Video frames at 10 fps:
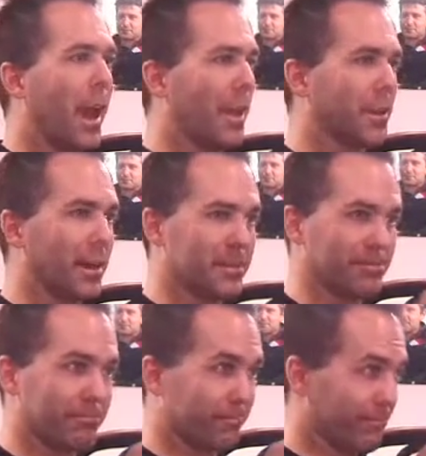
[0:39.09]
and
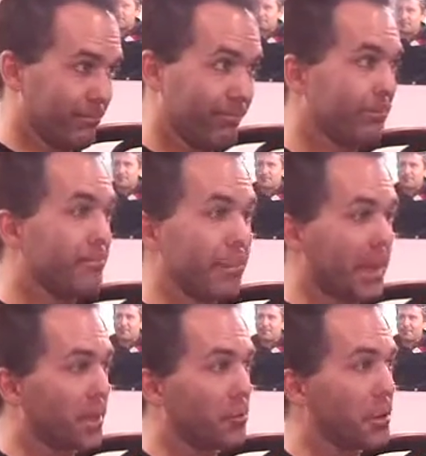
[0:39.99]
then
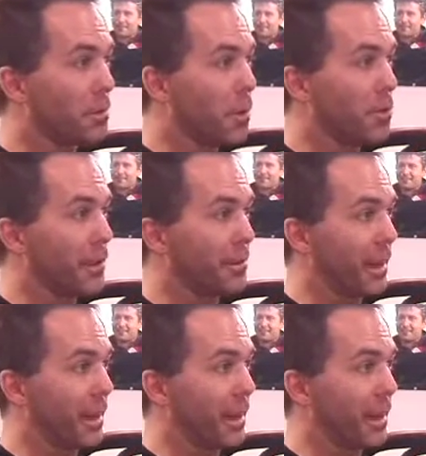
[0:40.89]
make it a real moment